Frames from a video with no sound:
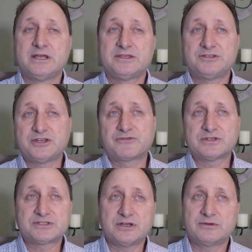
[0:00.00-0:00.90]
The
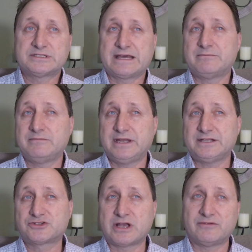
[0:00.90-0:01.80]
difference though is that many
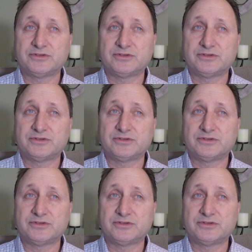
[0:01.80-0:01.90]
travel